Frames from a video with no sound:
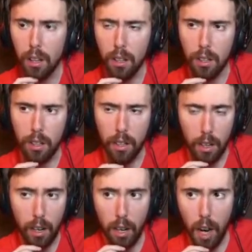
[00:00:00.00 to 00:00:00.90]

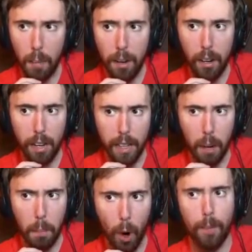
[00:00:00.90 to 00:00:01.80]
Yeah, I mean, like, in a
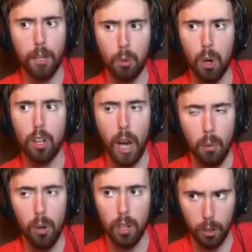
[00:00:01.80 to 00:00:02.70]
perfect world, I
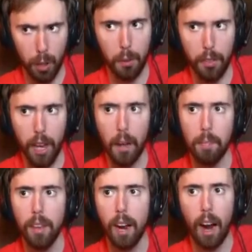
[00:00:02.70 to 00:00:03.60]
will agree with that.
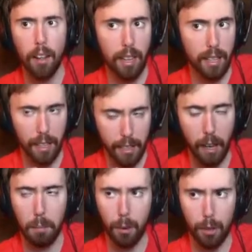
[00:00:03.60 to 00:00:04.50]
I think that, yeah,
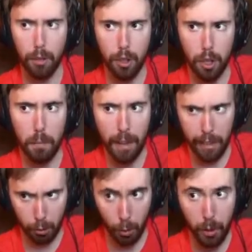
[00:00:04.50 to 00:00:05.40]
Blizzard should make
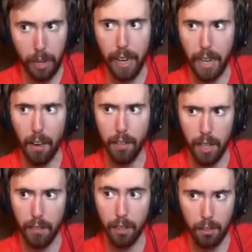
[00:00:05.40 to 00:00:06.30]
it to where you can't have
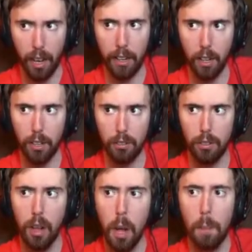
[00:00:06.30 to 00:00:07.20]
any of these add-ons.
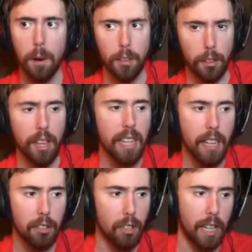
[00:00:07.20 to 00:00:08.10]
But the thing
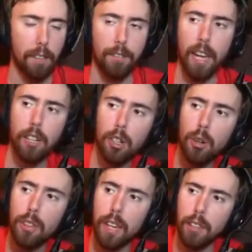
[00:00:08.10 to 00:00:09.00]
is, like, if they
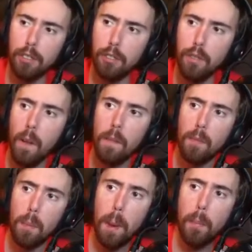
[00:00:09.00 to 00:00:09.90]
do this,
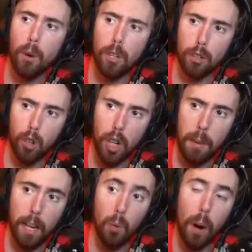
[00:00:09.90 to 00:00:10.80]
people are just going to
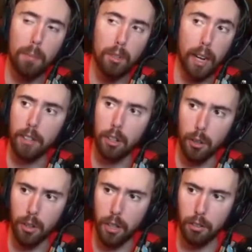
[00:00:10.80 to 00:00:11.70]
make a website to
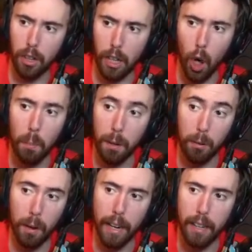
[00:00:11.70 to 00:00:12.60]
do this, like Open Raid.